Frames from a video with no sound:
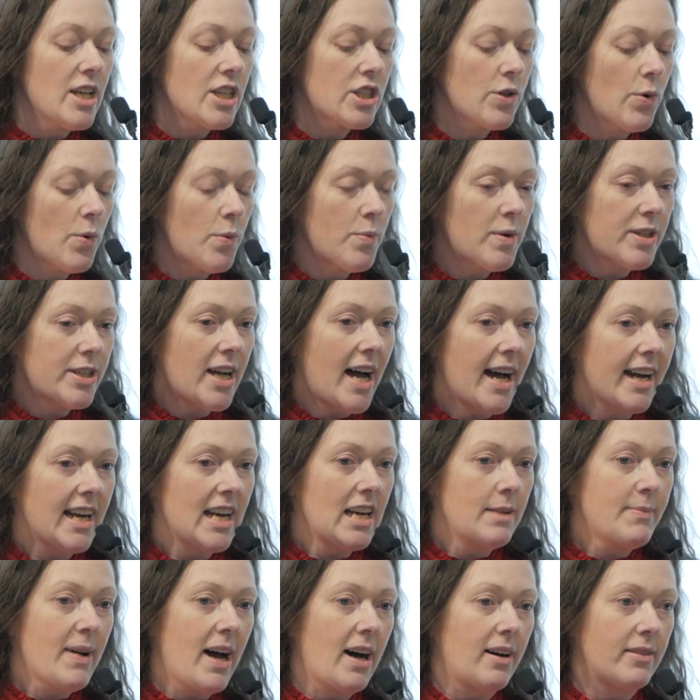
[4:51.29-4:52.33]
So when we're
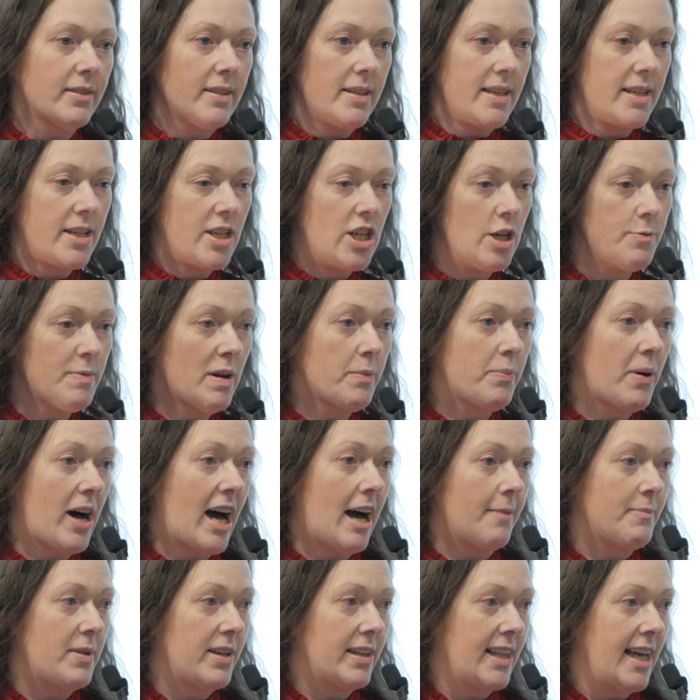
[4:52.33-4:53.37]
talking about human
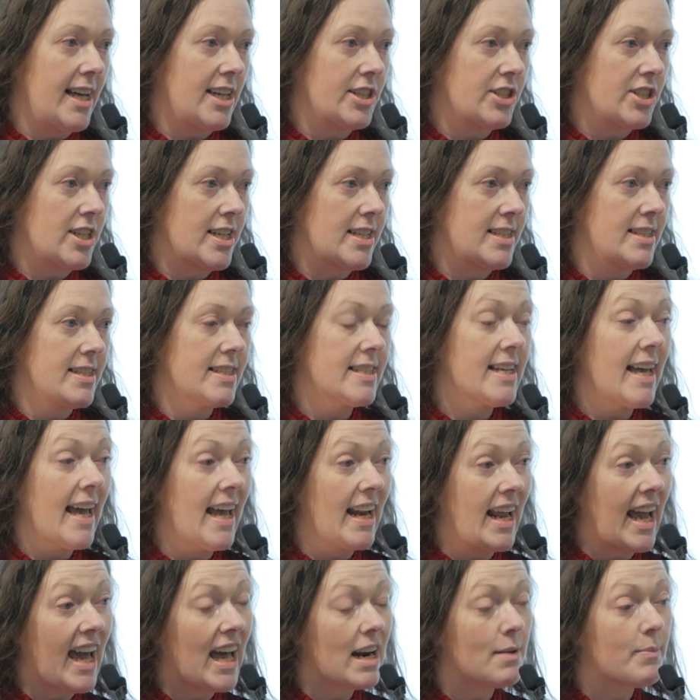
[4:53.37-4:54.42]
populations
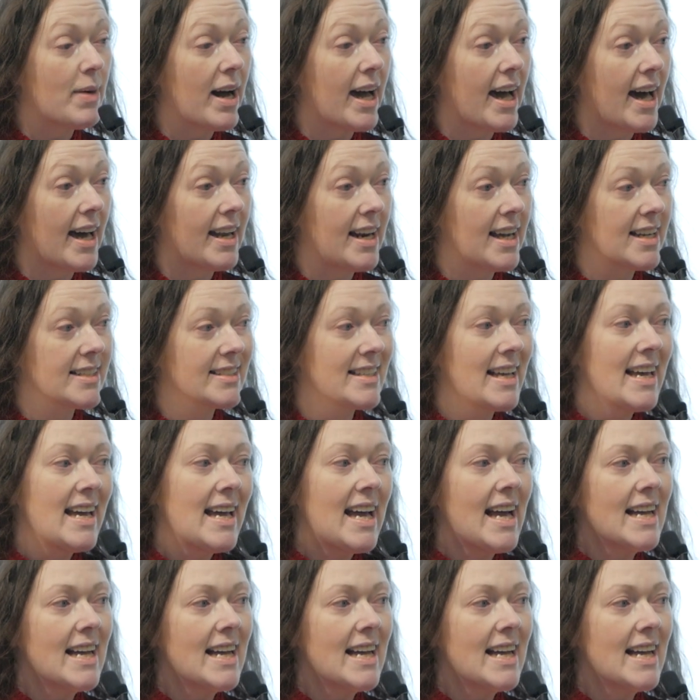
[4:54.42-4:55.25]
and antibiotics,